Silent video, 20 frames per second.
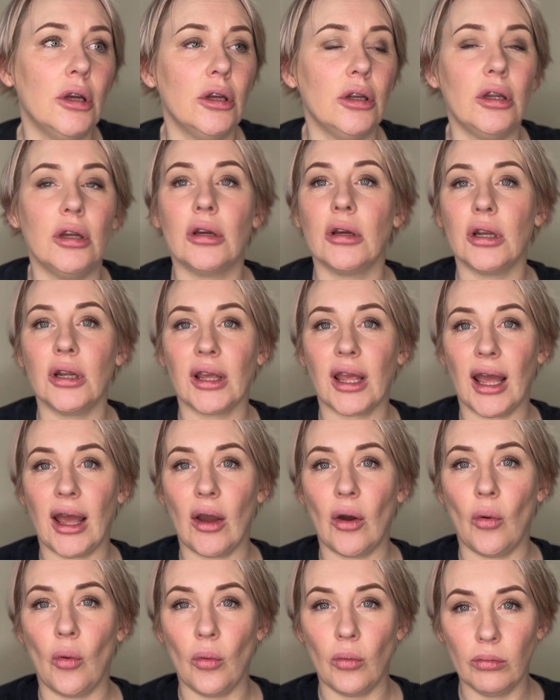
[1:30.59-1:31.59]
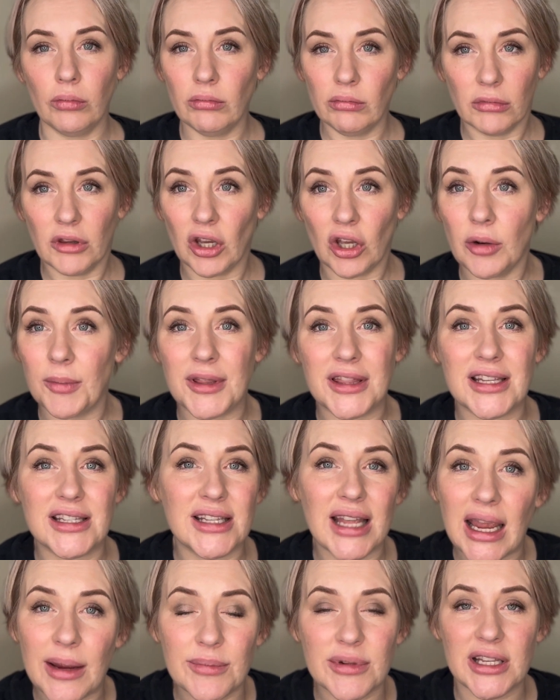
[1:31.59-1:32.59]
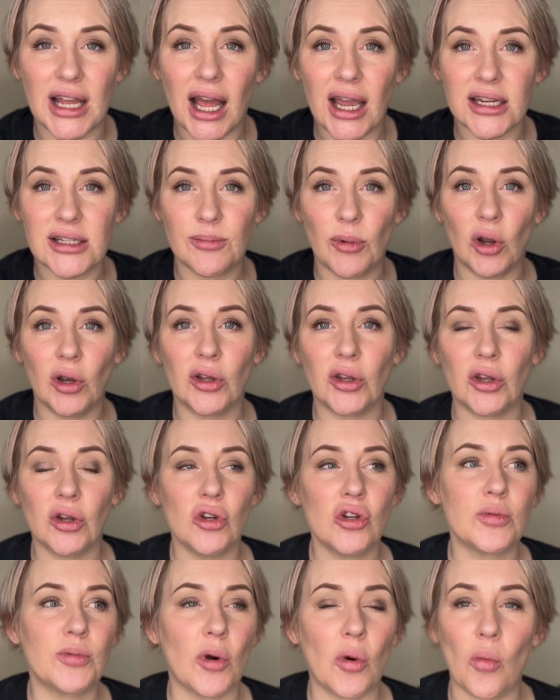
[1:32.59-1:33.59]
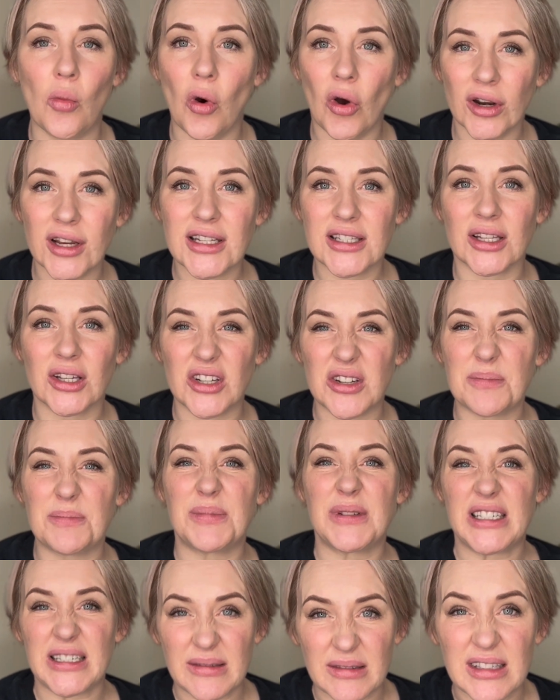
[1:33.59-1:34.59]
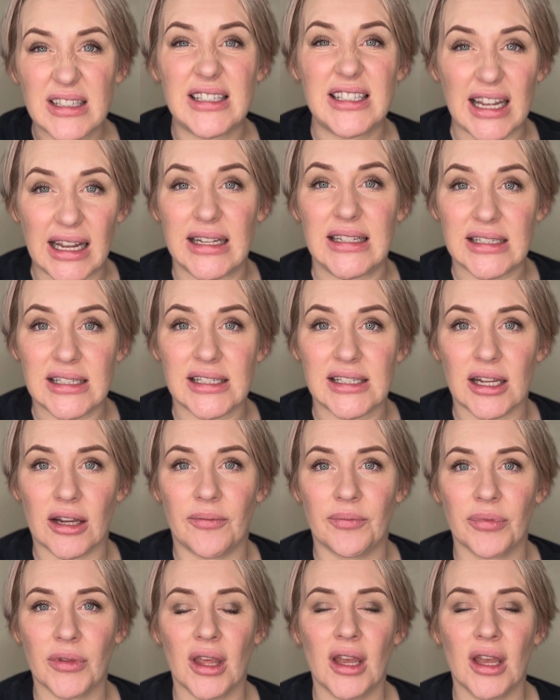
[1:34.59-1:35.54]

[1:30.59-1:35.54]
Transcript: they're going to be the same size molecules, but one is going to be denser,